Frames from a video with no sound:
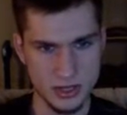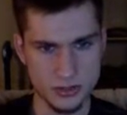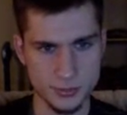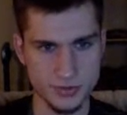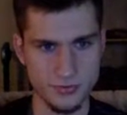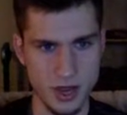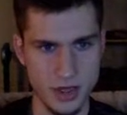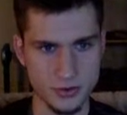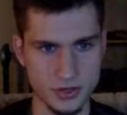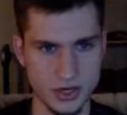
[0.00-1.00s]
In terms of
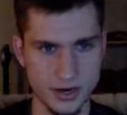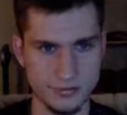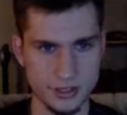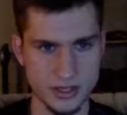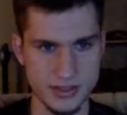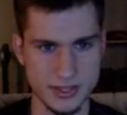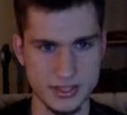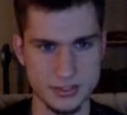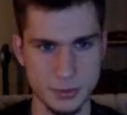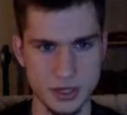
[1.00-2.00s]
other coverage, I
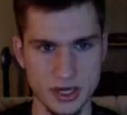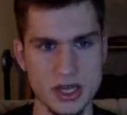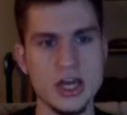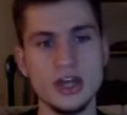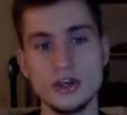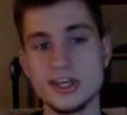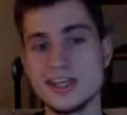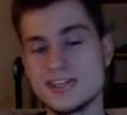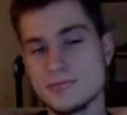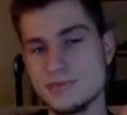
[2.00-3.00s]
think that's about it. You can
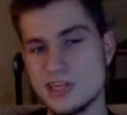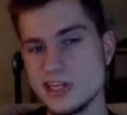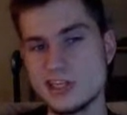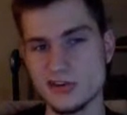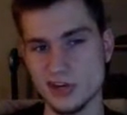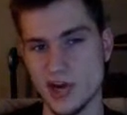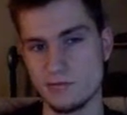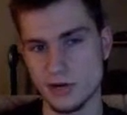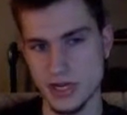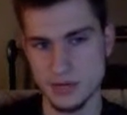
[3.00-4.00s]
get some decent
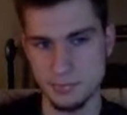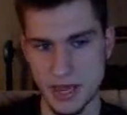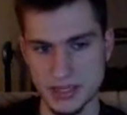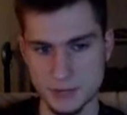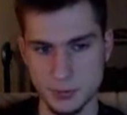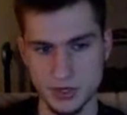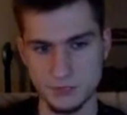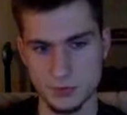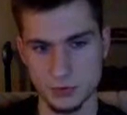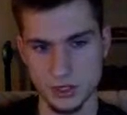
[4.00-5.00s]
recovery in Pain Split
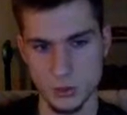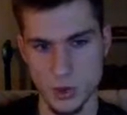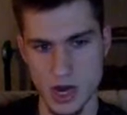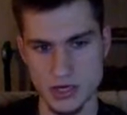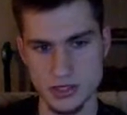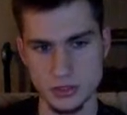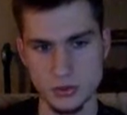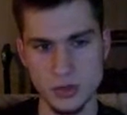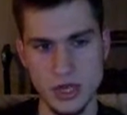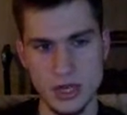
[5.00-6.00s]
if you really wanted to.